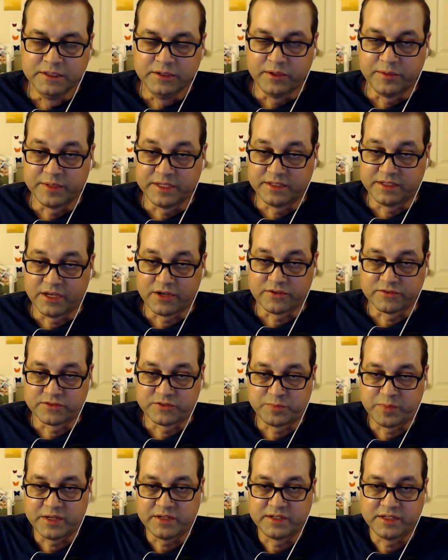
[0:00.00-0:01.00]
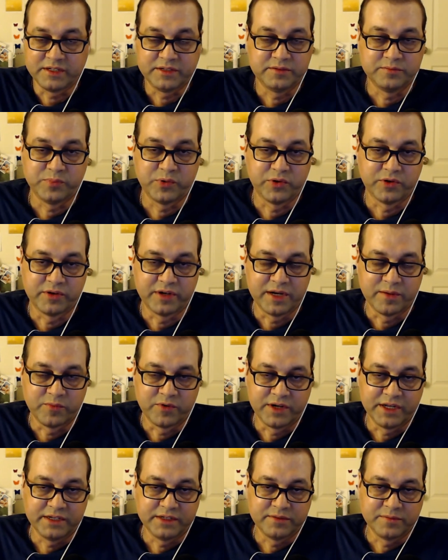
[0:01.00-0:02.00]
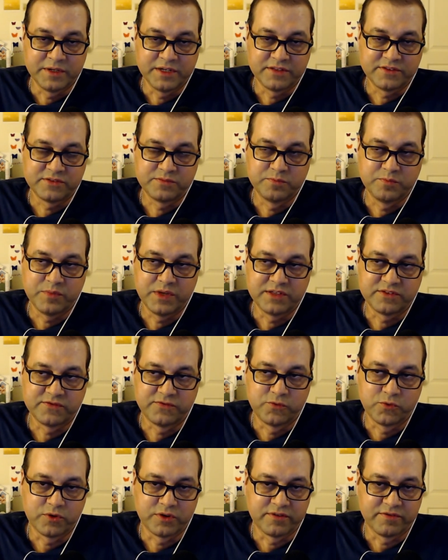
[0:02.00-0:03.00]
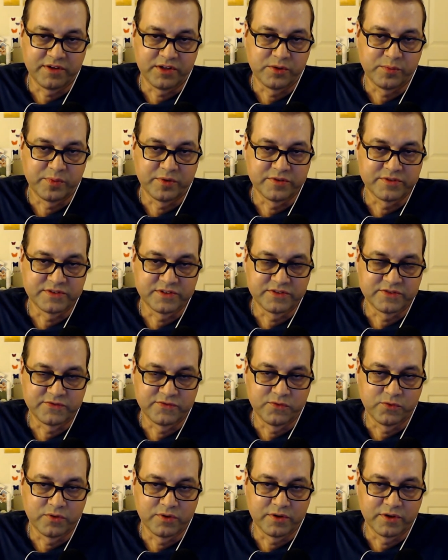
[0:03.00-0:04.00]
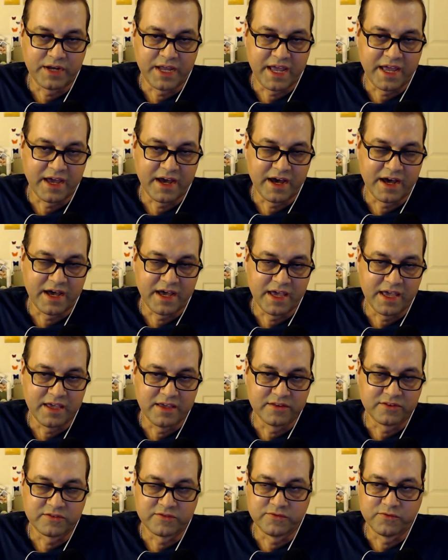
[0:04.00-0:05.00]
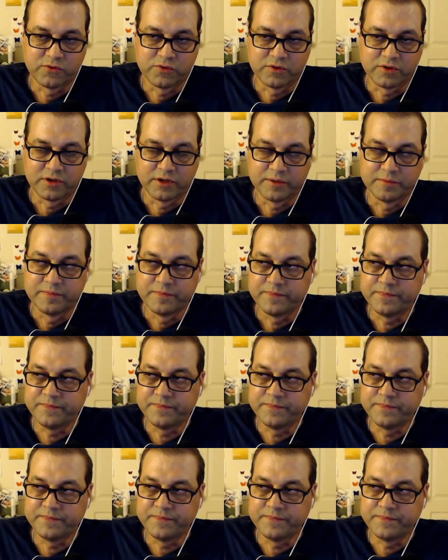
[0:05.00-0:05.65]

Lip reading: I mean, Dell's Sputnik program, right? I mean, it's for developers, it's for AI, it's for